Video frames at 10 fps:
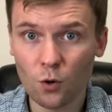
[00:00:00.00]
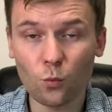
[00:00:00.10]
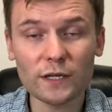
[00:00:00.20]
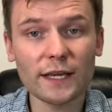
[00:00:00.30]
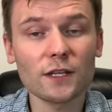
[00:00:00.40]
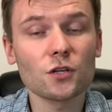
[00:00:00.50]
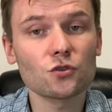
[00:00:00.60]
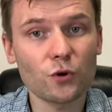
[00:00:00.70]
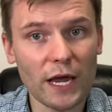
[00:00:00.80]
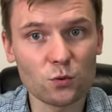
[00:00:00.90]
What can you
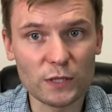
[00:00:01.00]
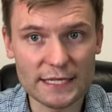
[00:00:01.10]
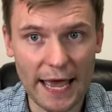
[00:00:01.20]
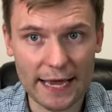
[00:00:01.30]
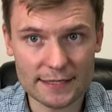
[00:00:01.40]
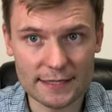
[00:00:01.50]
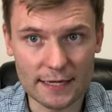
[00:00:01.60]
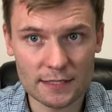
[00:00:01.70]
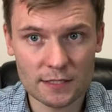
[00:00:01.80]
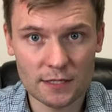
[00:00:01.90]
trade with
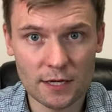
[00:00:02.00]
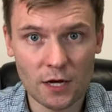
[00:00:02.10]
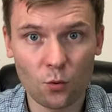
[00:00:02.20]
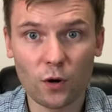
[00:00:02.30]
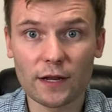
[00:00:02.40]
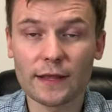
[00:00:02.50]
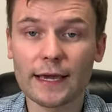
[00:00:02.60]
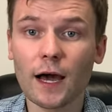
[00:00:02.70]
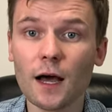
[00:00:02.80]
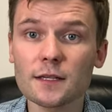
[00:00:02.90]
Exness? What are the
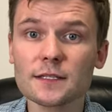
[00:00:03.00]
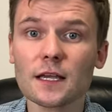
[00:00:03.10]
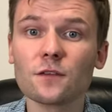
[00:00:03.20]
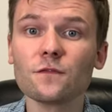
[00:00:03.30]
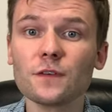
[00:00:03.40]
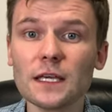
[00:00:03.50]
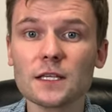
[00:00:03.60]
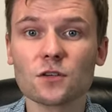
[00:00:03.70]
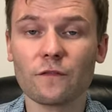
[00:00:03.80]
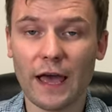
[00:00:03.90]
costs and
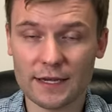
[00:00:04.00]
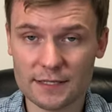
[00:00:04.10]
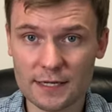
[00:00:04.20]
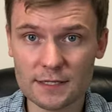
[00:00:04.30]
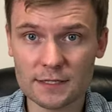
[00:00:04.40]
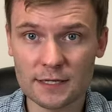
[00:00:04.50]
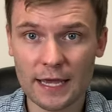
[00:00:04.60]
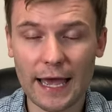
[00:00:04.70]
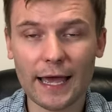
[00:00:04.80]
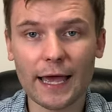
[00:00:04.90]
fees of Exness?
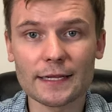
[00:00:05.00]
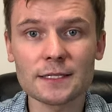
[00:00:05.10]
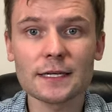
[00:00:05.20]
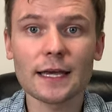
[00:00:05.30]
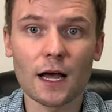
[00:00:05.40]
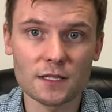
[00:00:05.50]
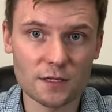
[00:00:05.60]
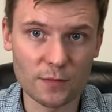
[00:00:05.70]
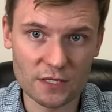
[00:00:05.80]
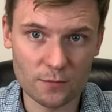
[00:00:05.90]
And
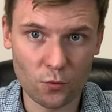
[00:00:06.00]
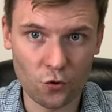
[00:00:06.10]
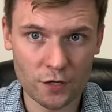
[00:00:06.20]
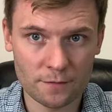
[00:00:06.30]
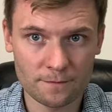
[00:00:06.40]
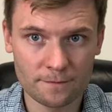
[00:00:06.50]
customer support.